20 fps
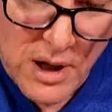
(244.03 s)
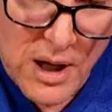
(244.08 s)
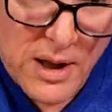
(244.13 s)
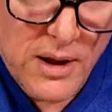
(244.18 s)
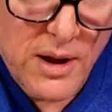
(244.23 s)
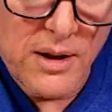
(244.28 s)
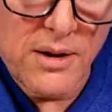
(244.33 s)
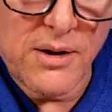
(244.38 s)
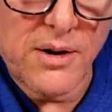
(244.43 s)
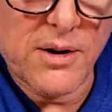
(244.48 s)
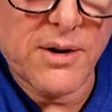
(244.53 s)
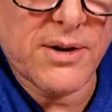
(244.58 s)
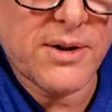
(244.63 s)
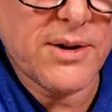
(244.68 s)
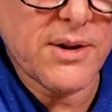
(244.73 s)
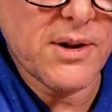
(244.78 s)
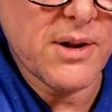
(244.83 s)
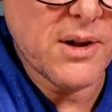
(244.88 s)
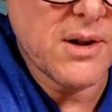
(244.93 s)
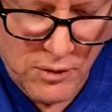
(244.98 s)
And then there's
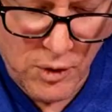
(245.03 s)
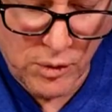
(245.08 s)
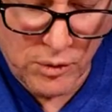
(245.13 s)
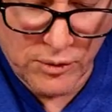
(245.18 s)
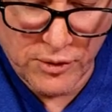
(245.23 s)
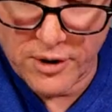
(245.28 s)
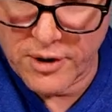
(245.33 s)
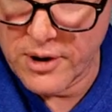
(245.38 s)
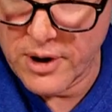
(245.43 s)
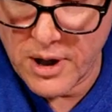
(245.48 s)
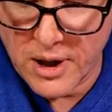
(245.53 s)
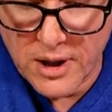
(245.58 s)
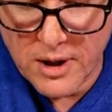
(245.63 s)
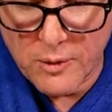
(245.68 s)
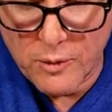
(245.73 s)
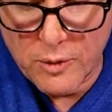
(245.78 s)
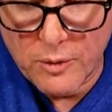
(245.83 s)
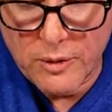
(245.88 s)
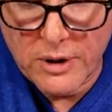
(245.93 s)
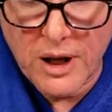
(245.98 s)
the holder, and then
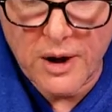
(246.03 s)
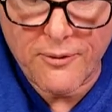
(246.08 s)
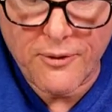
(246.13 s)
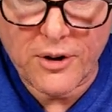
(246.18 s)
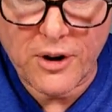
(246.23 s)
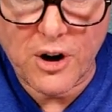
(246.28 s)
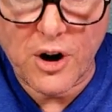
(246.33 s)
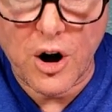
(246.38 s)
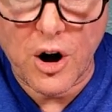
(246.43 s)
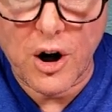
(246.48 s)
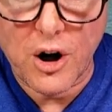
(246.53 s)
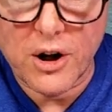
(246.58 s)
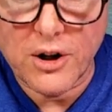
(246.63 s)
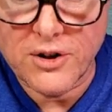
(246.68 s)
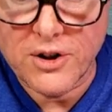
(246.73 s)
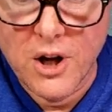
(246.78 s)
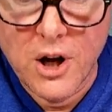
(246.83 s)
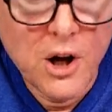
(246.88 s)
what do we get for the cards?